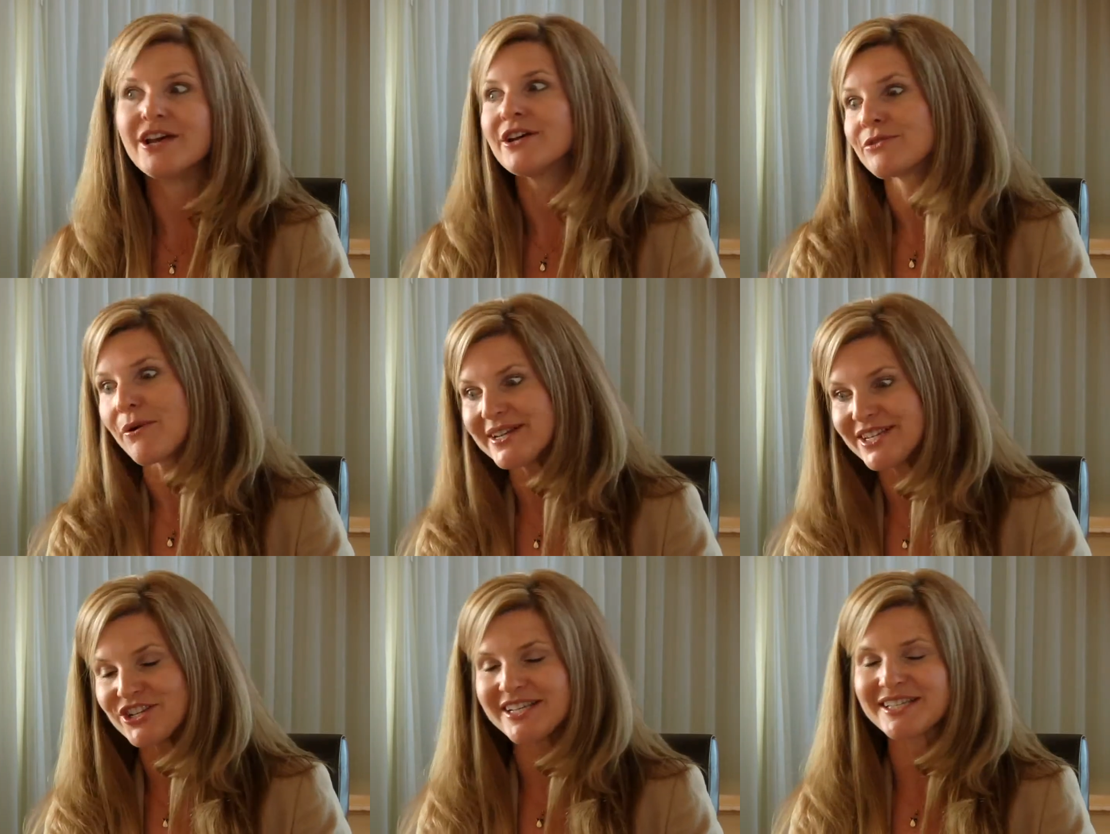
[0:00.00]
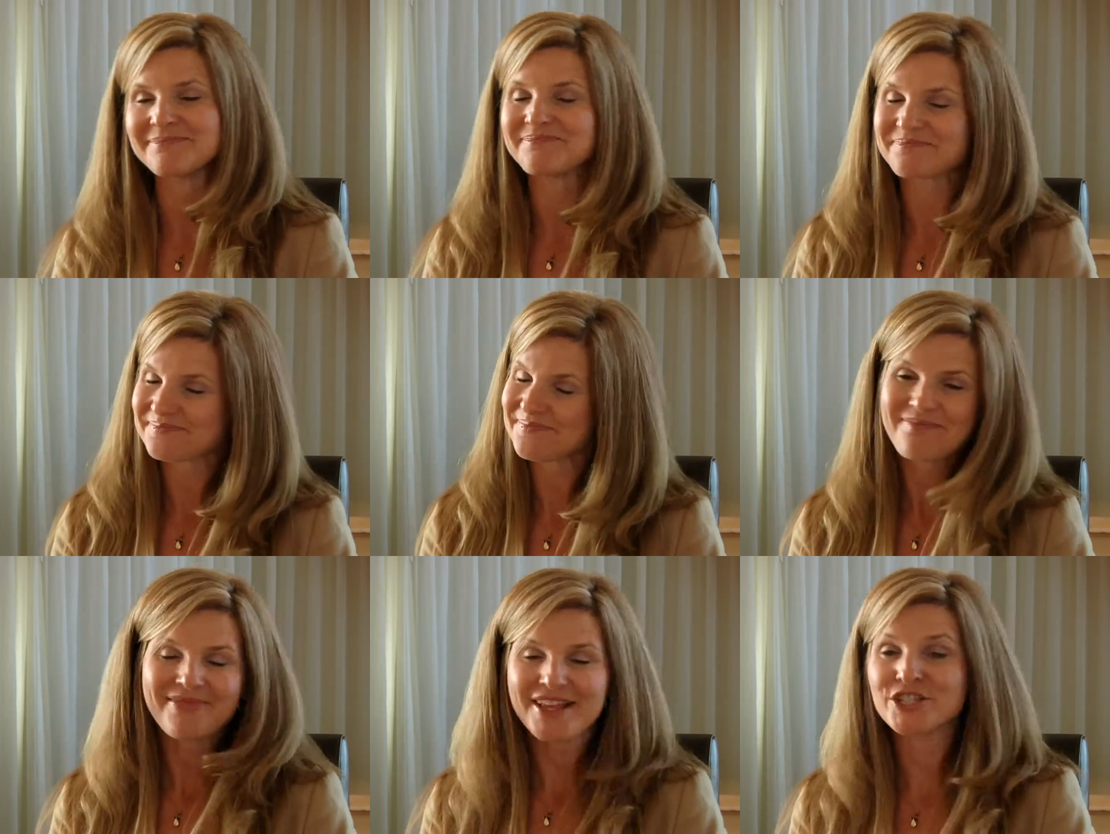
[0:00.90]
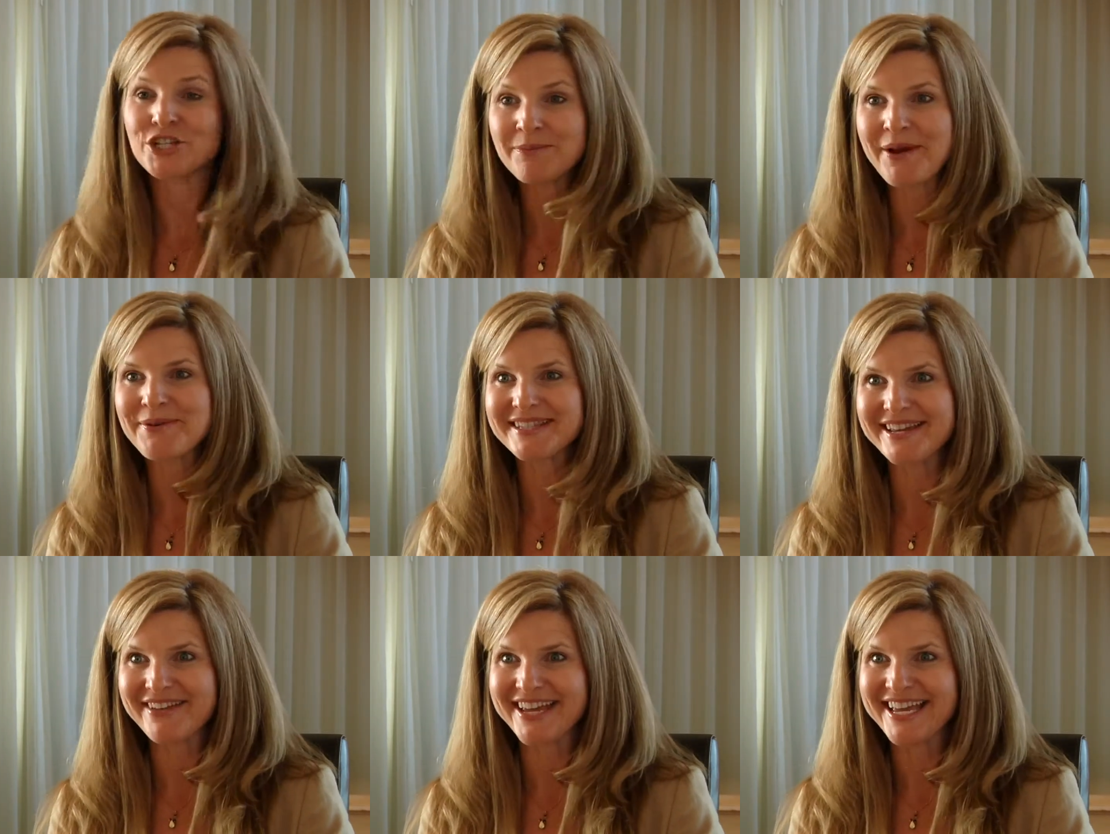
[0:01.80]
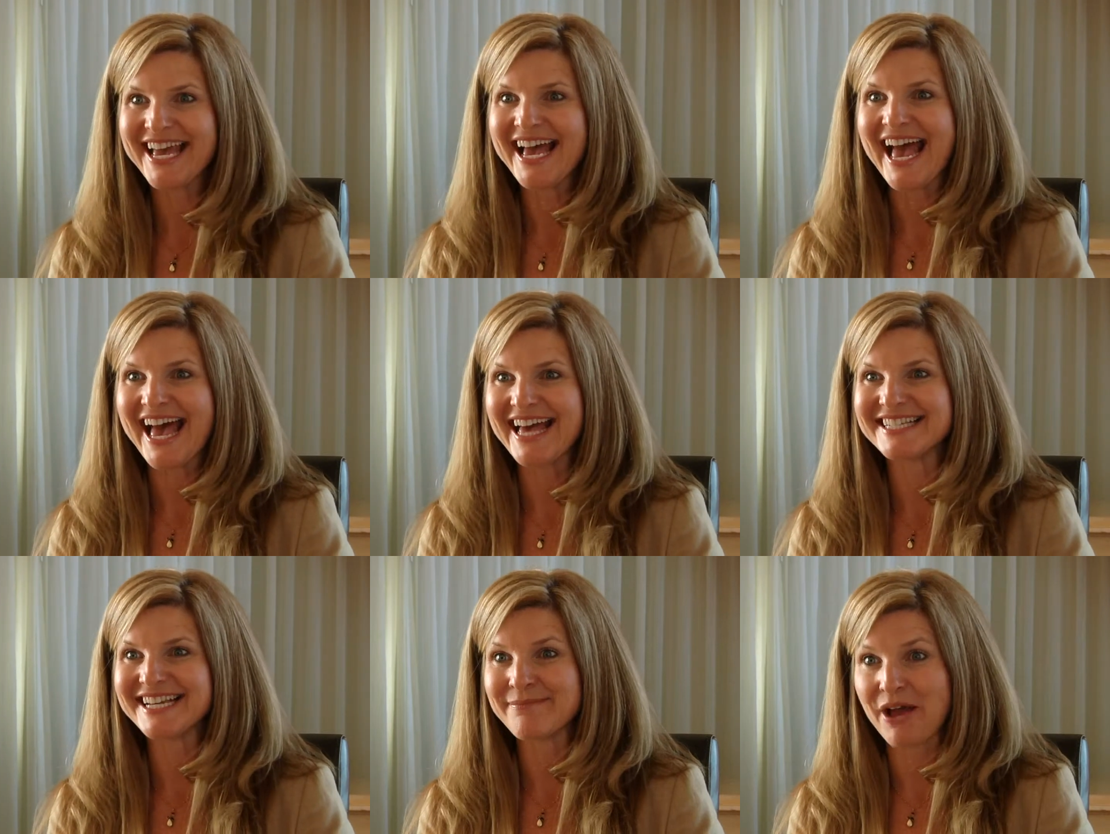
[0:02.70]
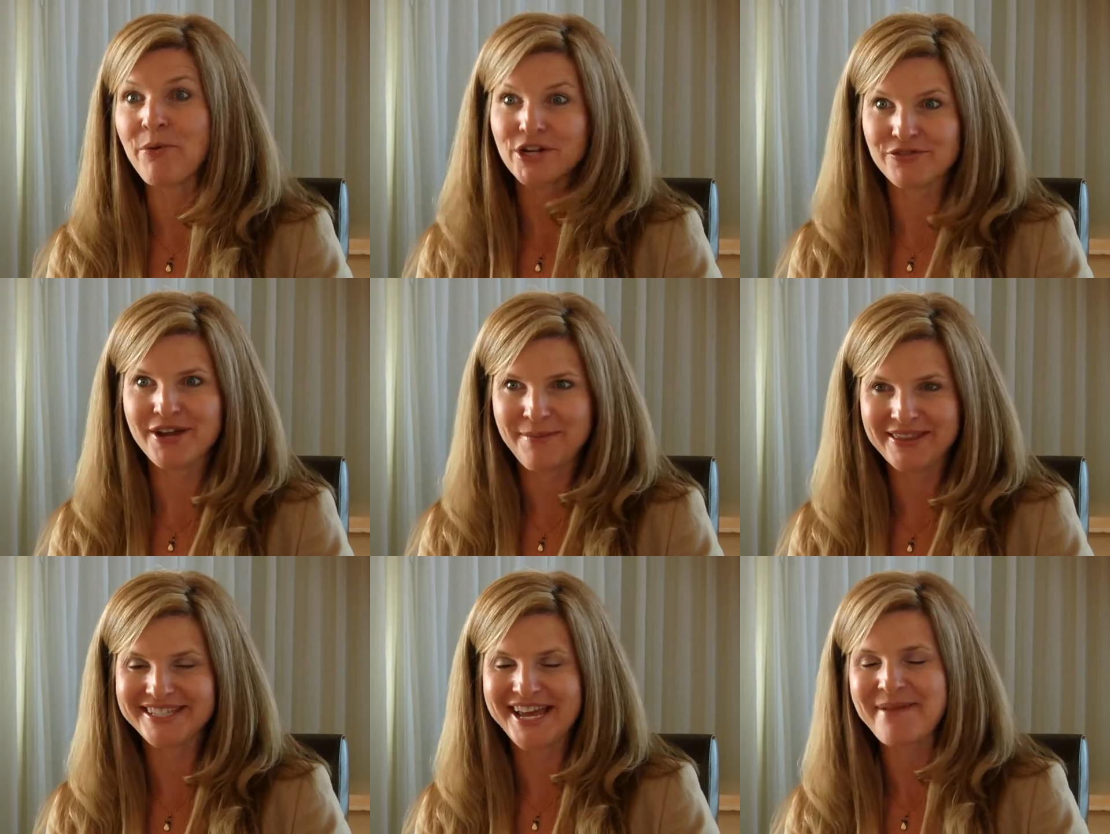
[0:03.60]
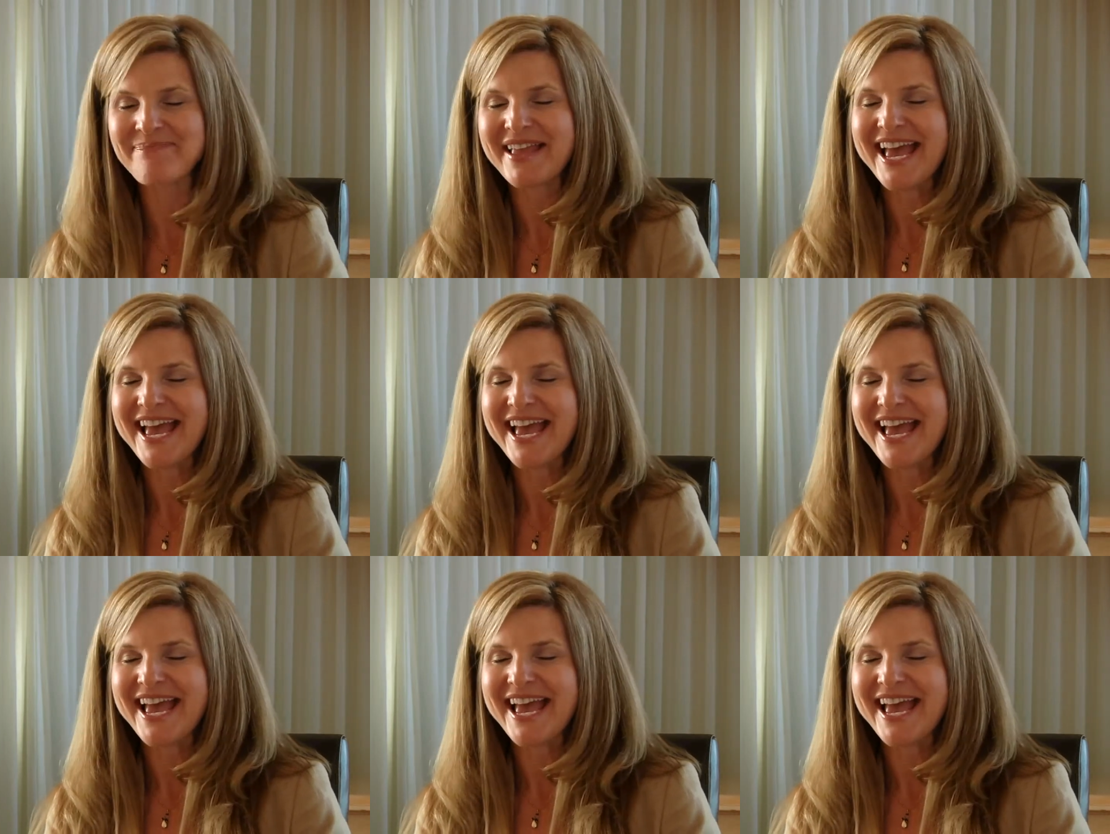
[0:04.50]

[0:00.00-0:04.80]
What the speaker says: So I went to Jason, told him I was leaving, and I worked for him at the time.